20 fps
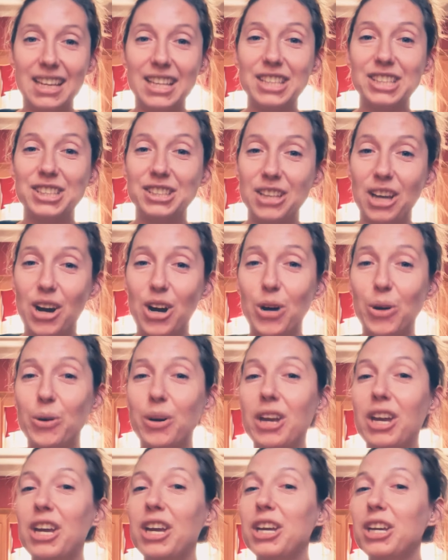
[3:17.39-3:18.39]
So
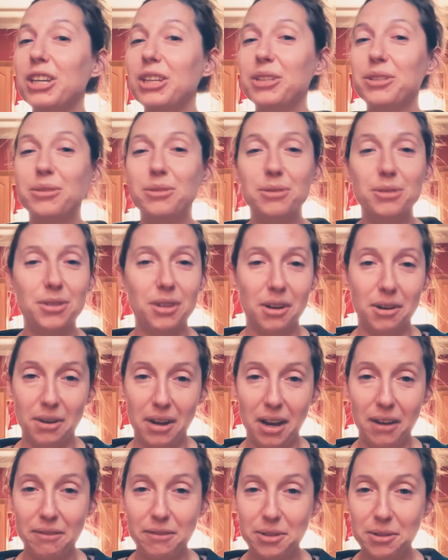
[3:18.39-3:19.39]
you don't
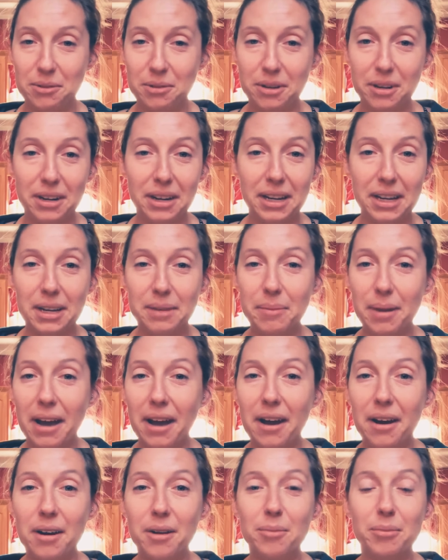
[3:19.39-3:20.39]
have to worry
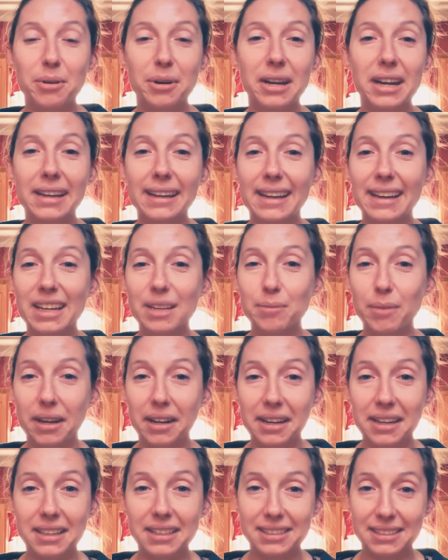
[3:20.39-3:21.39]
about putting any
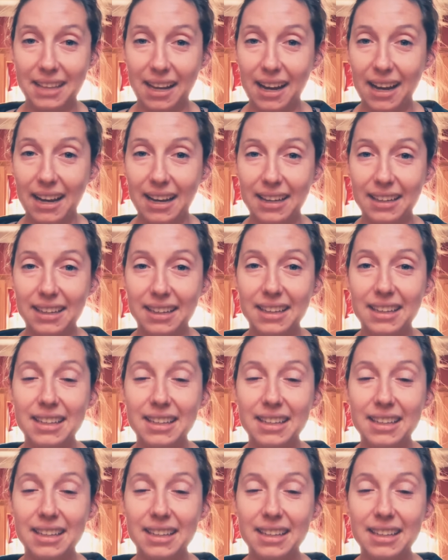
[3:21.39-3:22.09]
money aside.